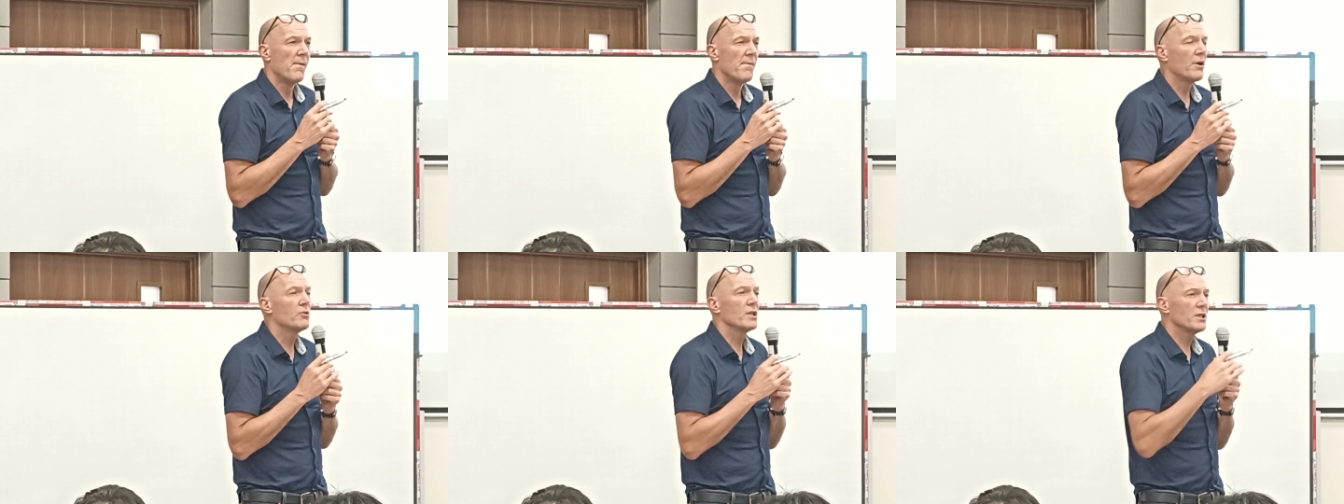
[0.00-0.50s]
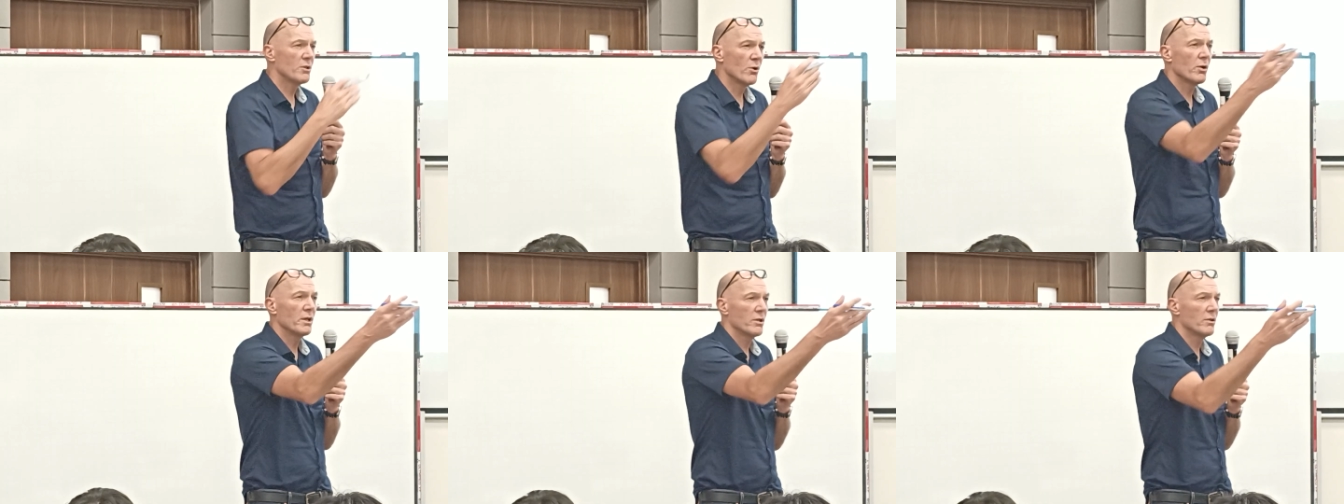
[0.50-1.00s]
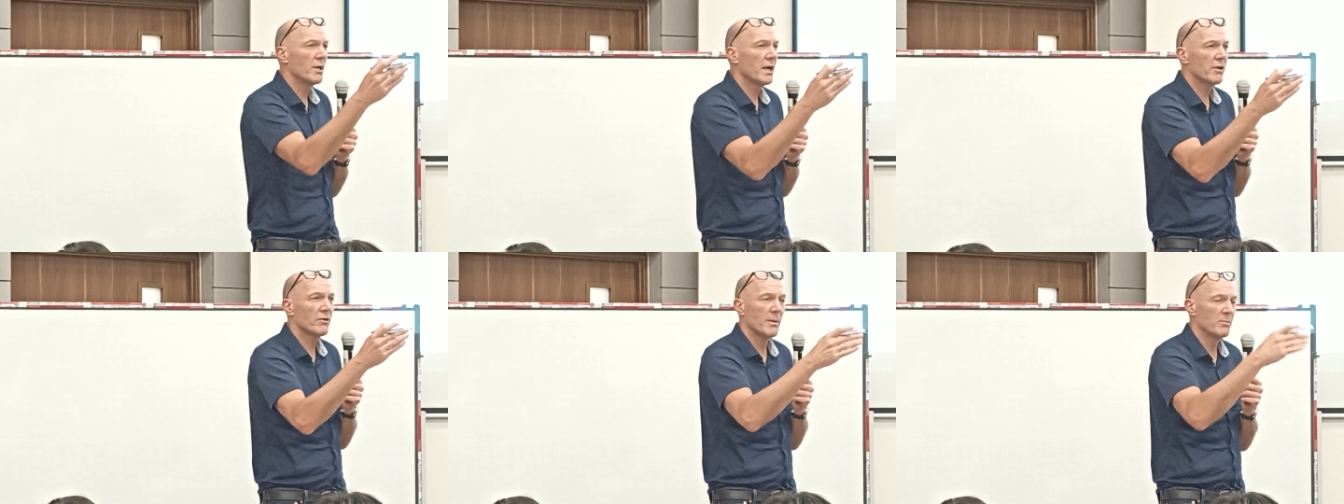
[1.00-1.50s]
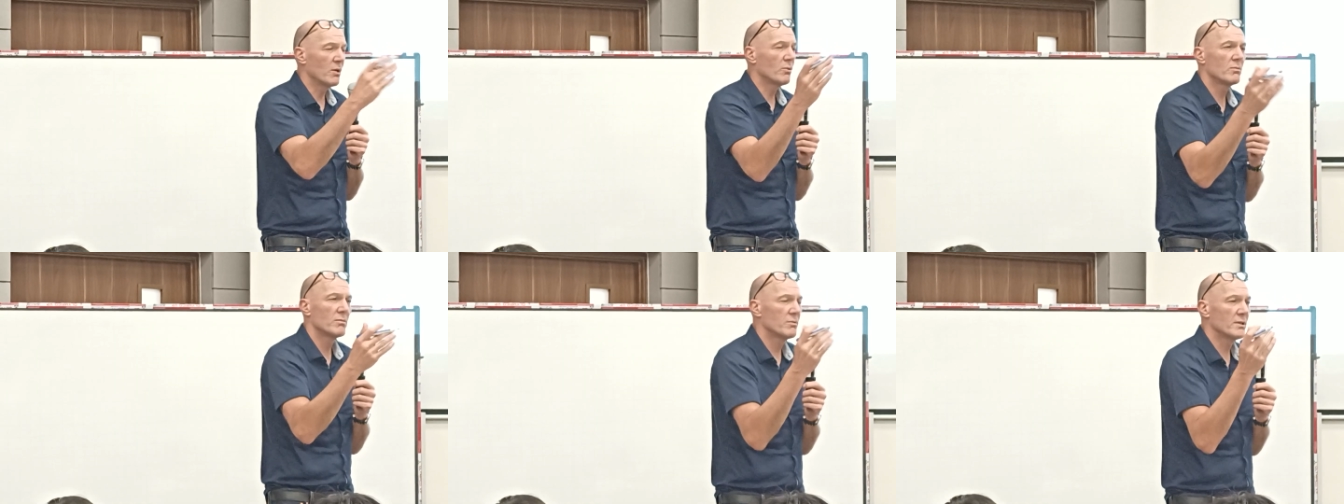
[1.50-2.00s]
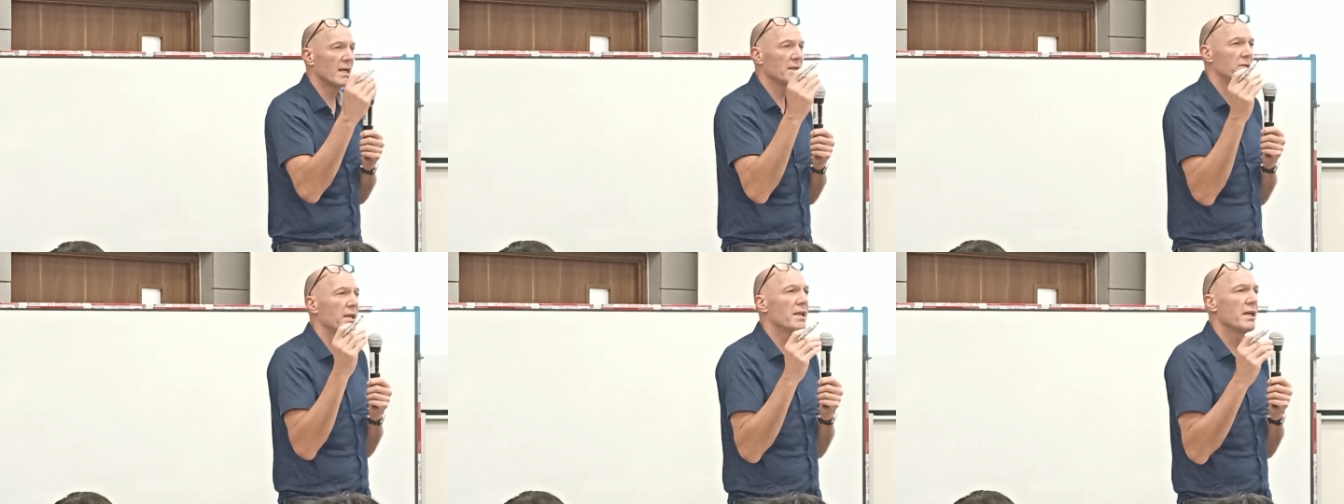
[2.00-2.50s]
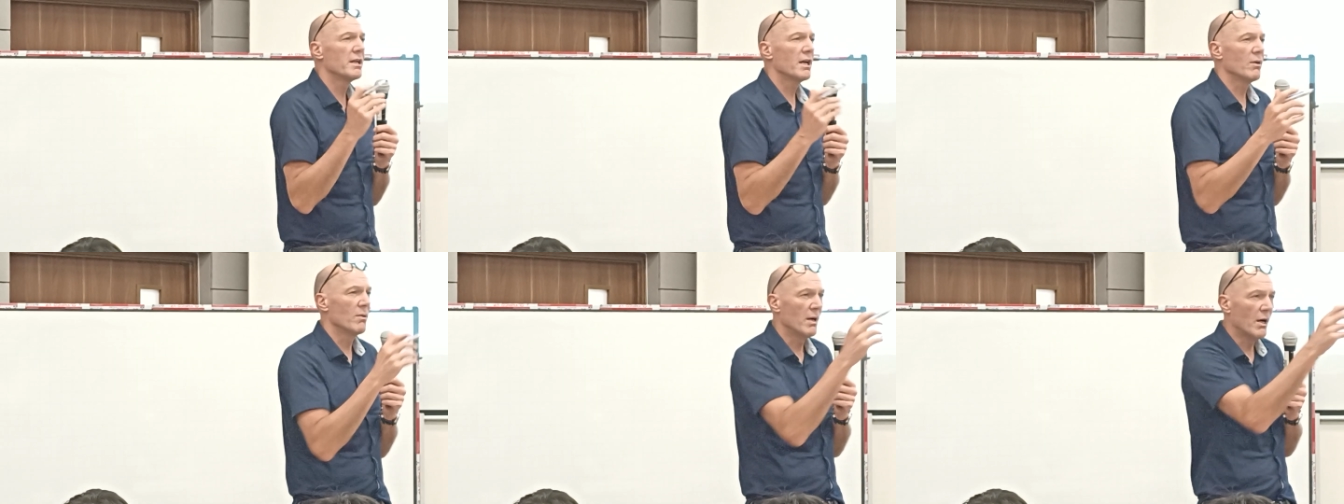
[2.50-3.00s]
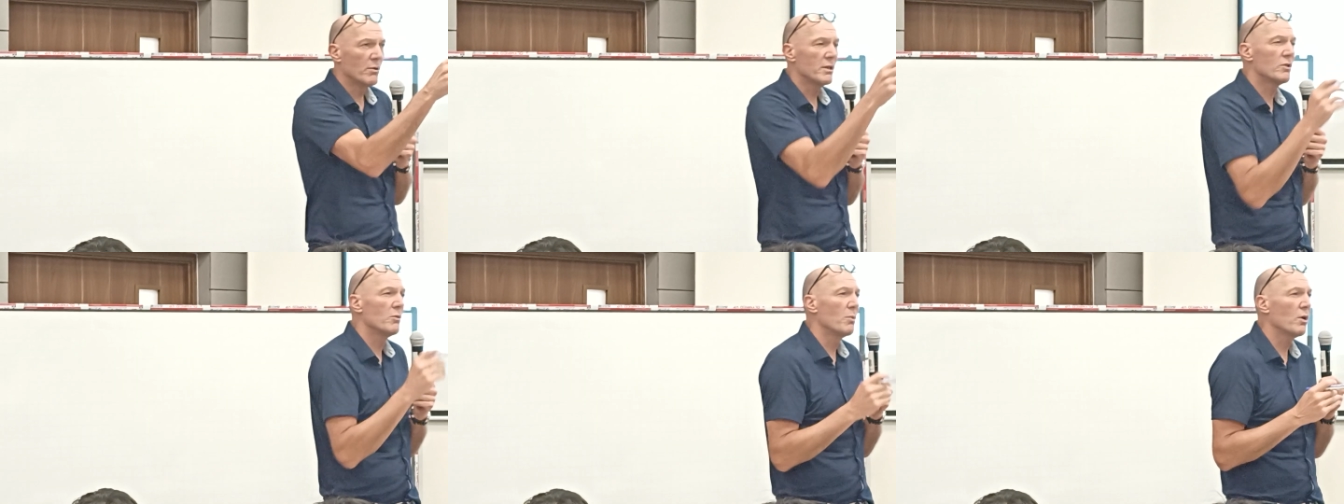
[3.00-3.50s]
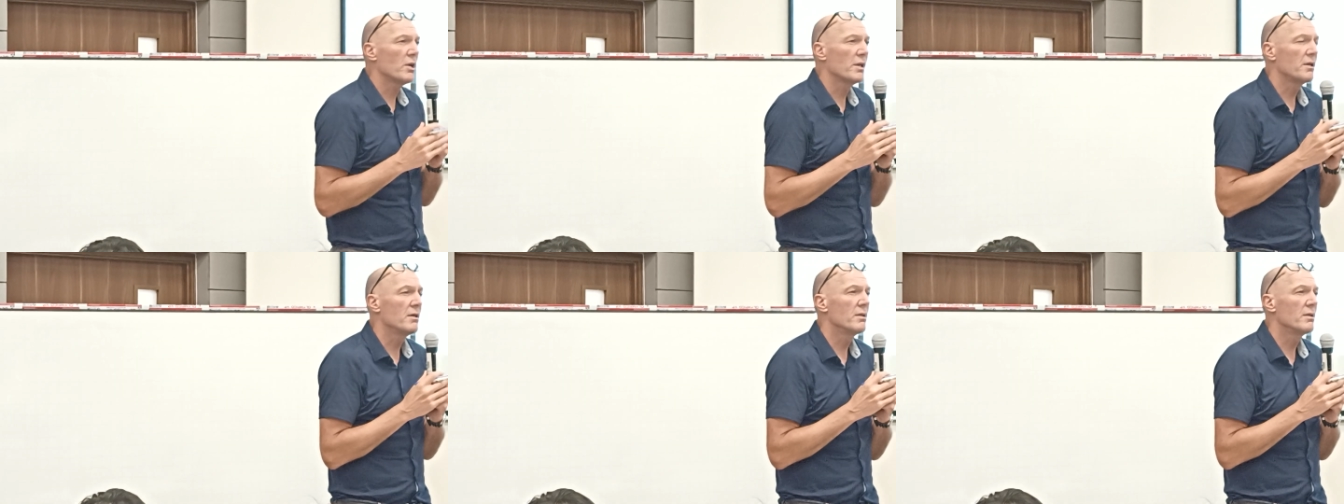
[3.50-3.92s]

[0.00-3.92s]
So just look at your diagram. Don't start thinking now. How did you model it?